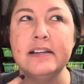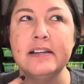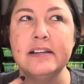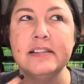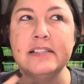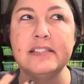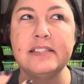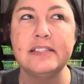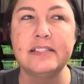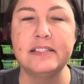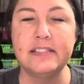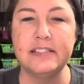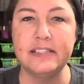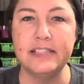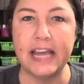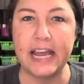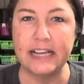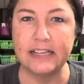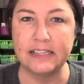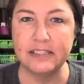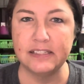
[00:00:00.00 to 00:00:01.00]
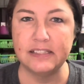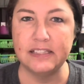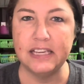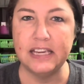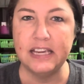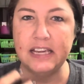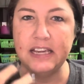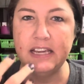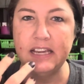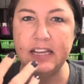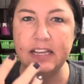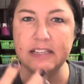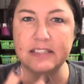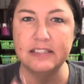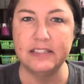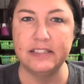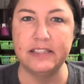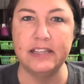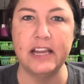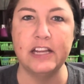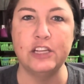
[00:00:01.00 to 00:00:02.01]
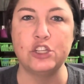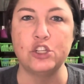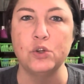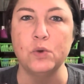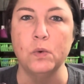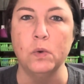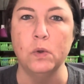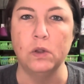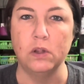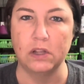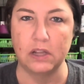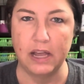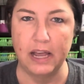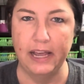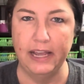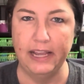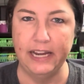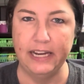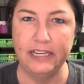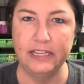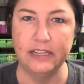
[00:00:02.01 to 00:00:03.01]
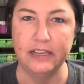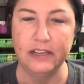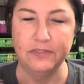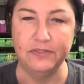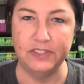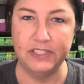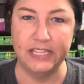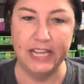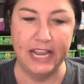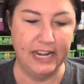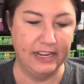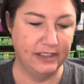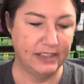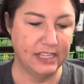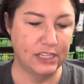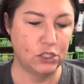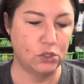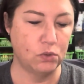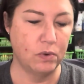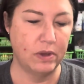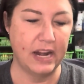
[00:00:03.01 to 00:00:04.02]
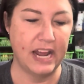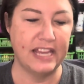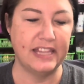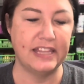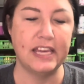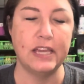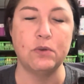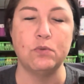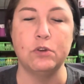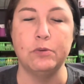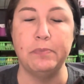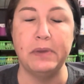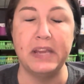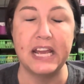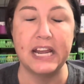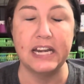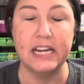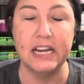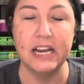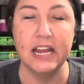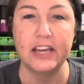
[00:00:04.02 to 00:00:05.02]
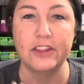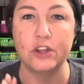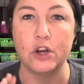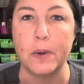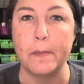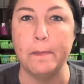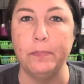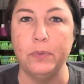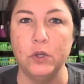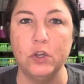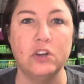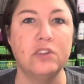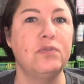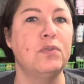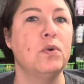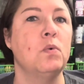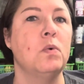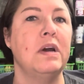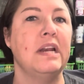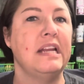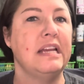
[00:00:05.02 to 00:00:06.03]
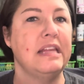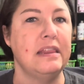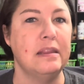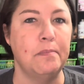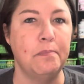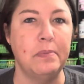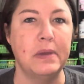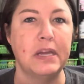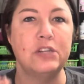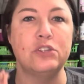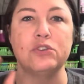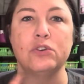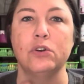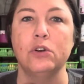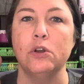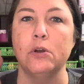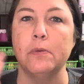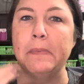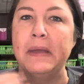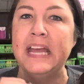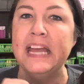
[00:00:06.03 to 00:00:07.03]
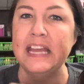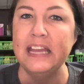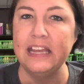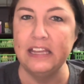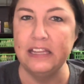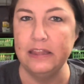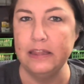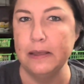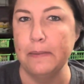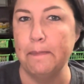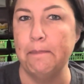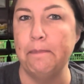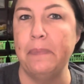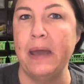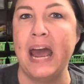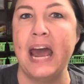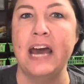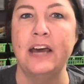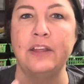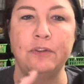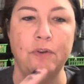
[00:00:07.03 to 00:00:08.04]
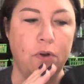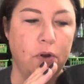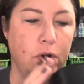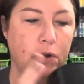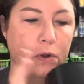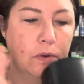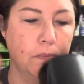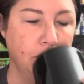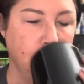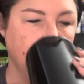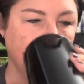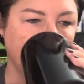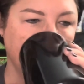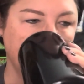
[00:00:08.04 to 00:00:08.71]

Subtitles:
sexy, sensual kind of scent. This one I think would be another beautiful one in the bedroom, in the bathroom,